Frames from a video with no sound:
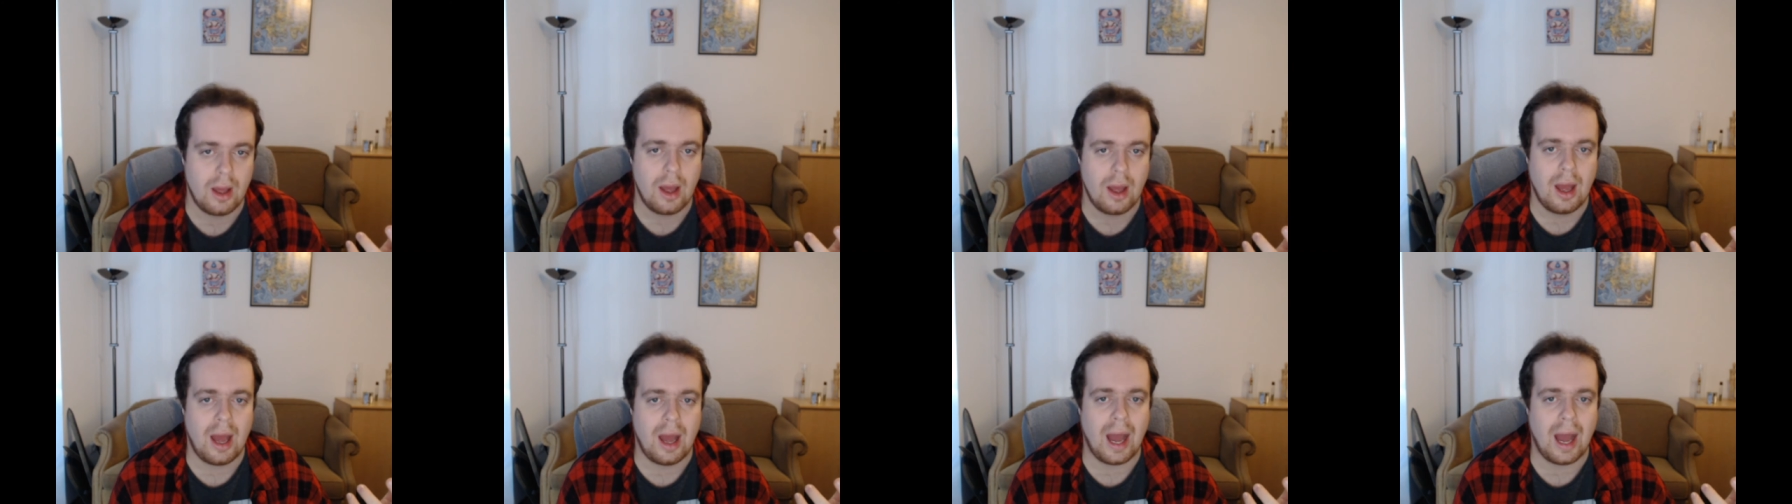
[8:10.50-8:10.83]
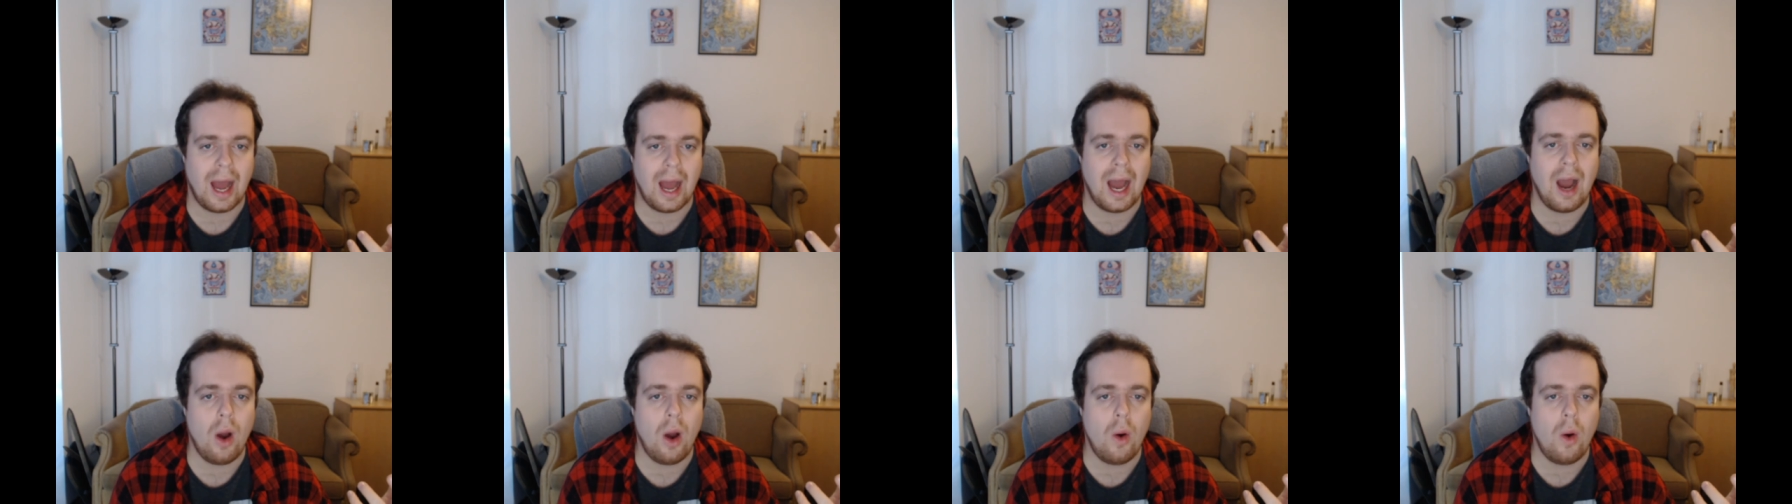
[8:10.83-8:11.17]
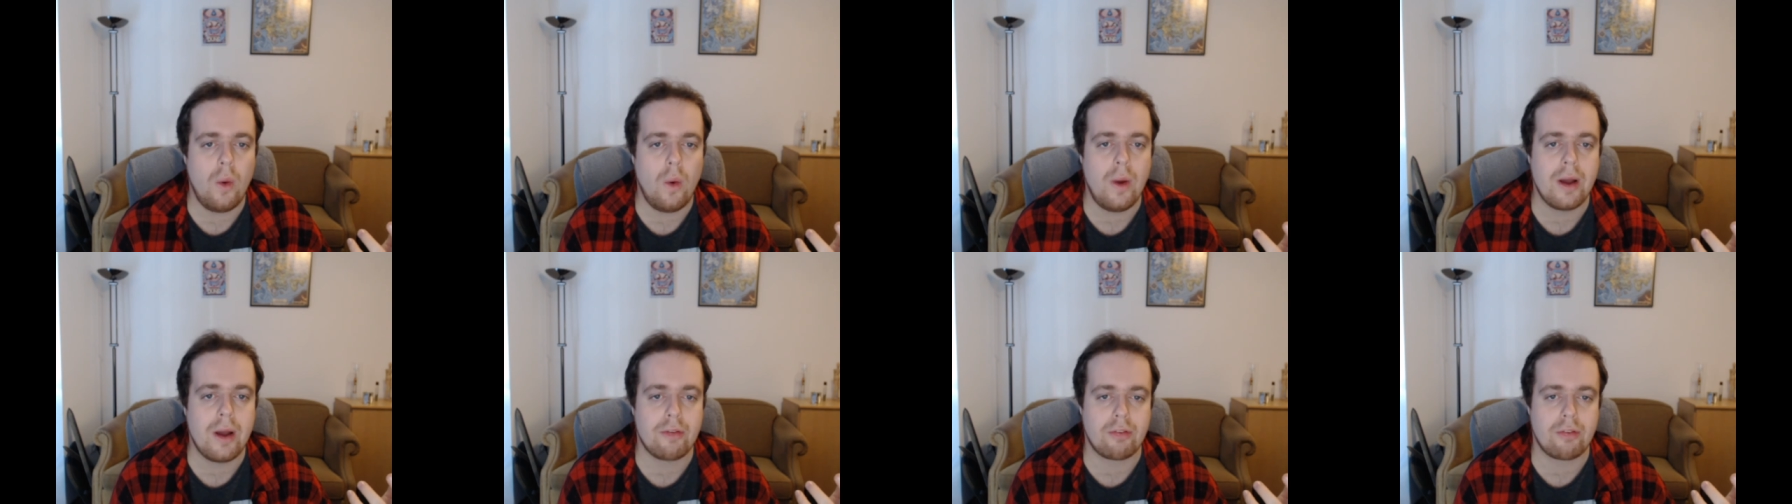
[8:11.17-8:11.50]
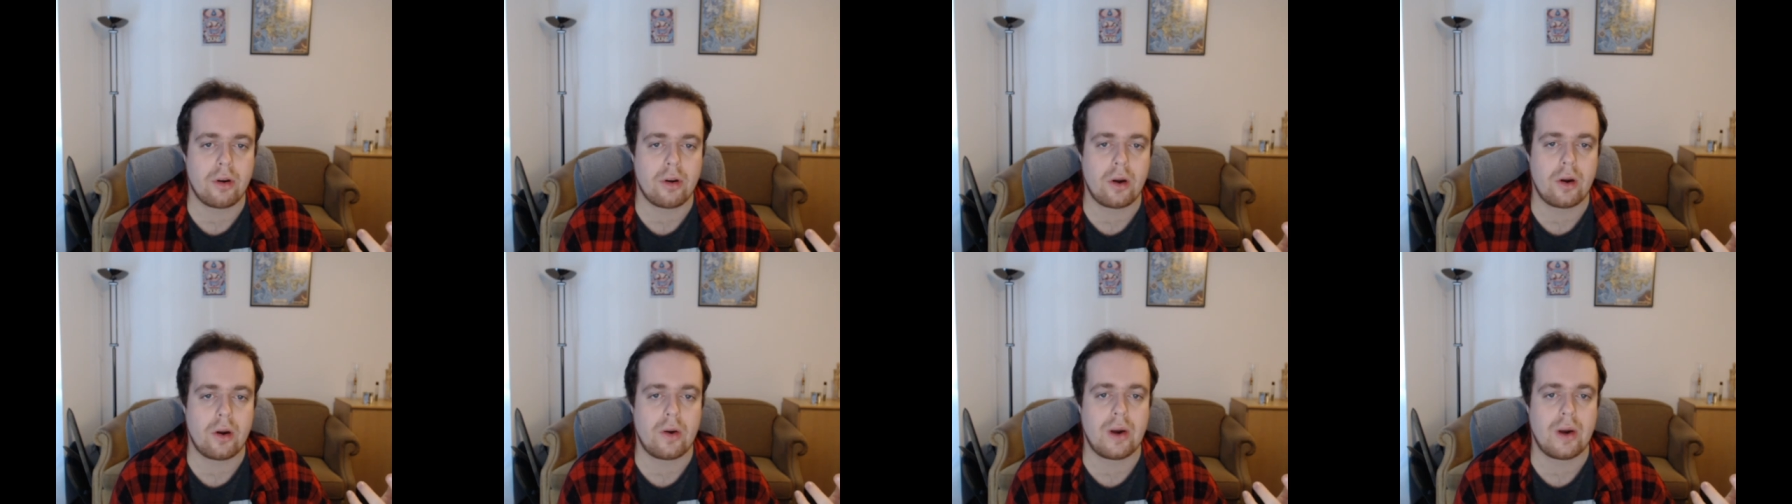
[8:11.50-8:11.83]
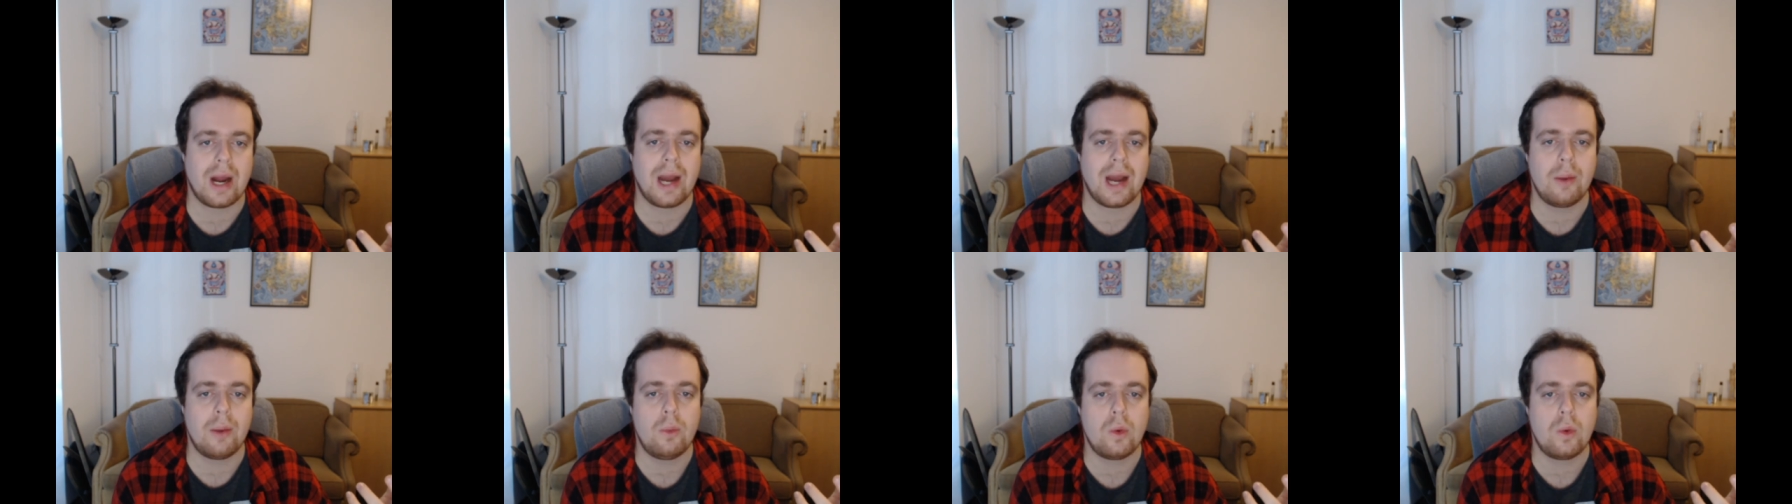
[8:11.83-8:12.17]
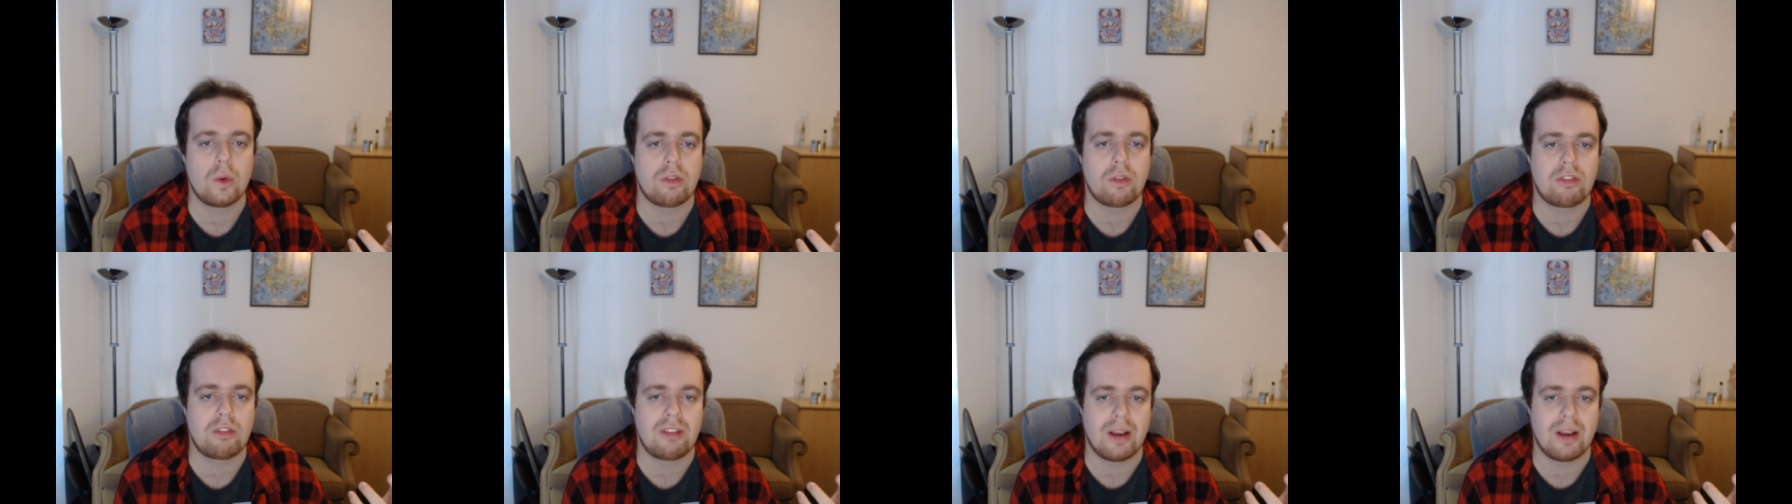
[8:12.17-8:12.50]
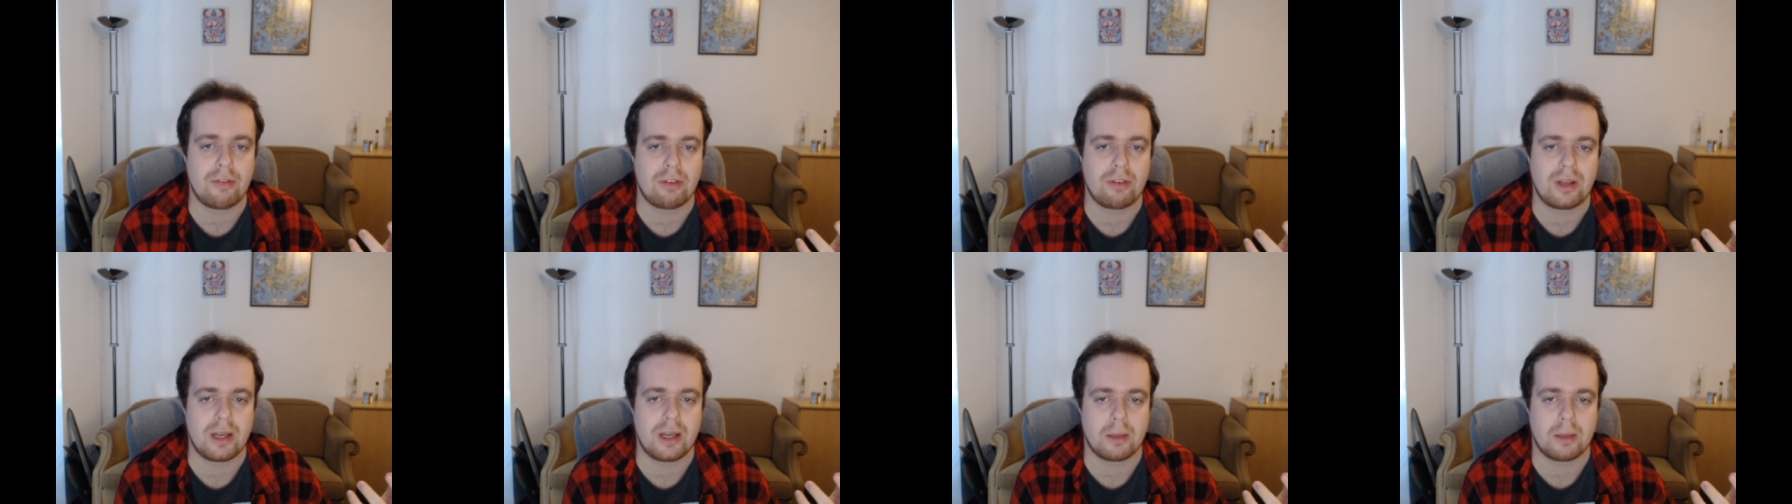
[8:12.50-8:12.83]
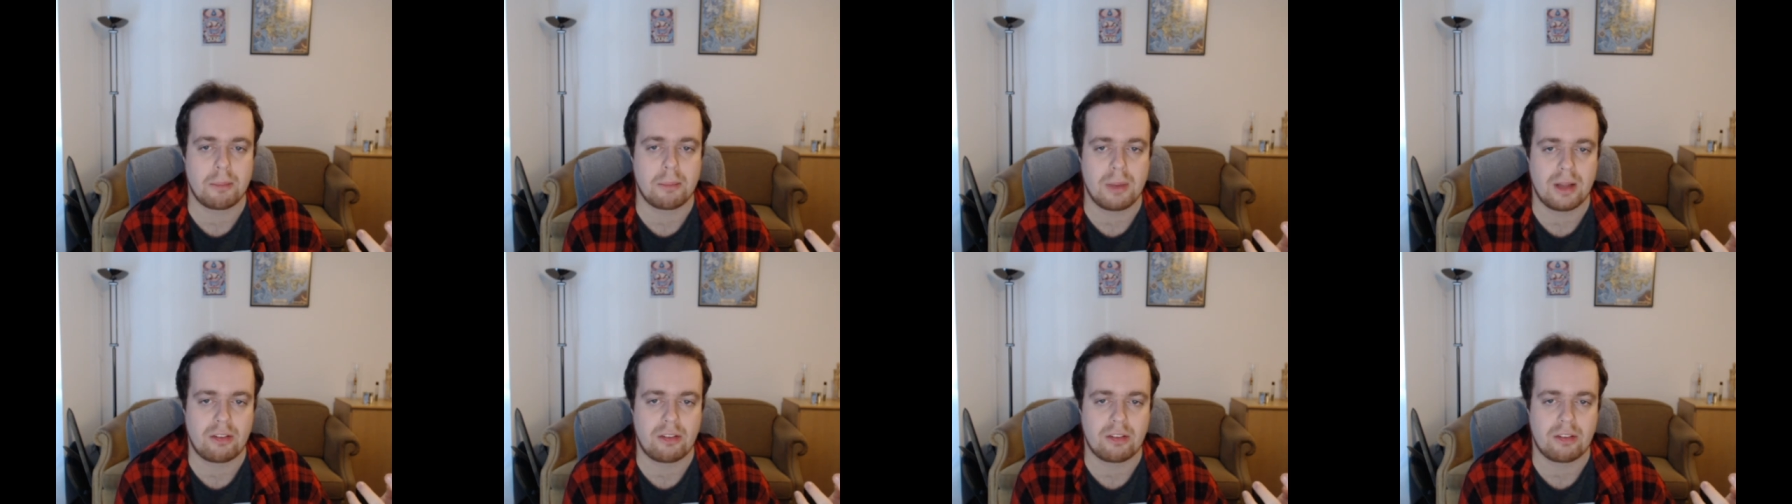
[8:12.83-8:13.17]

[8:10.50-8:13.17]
However, I will definitely admit